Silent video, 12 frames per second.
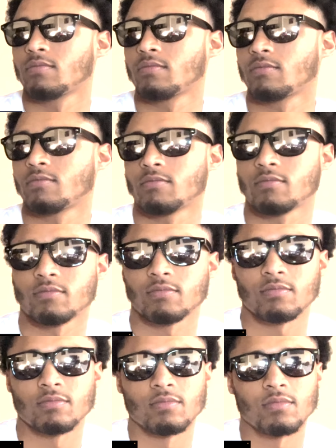
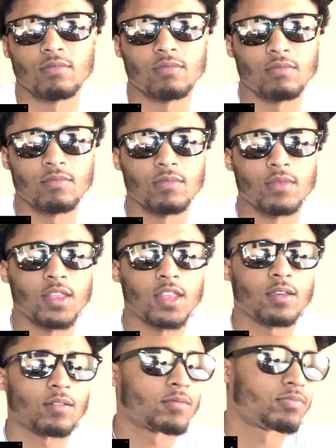
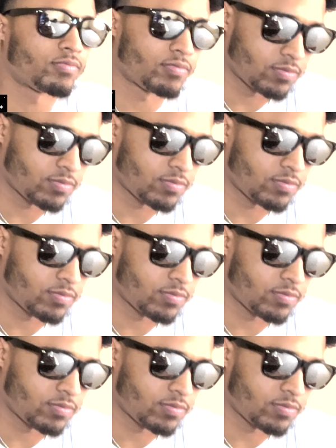[no speech]